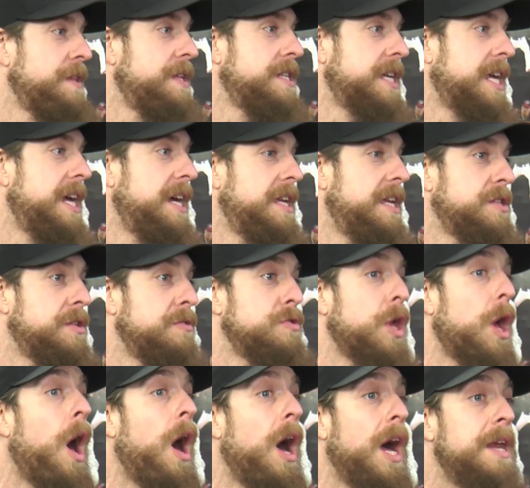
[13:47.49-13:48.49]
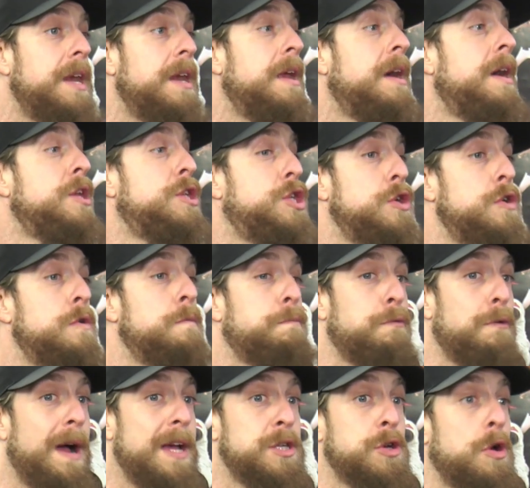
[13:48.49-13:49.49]
for this kid, is there's undue
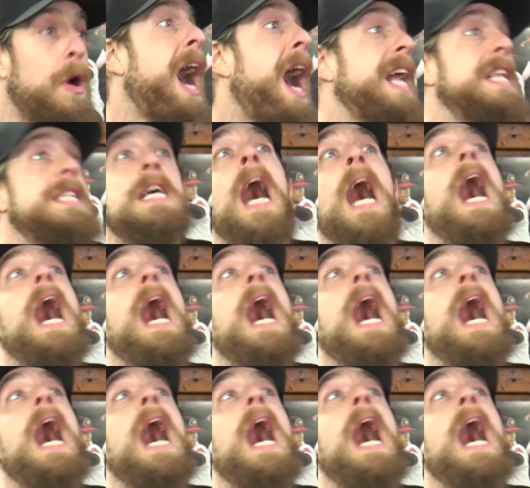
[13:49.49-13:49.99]
pressure on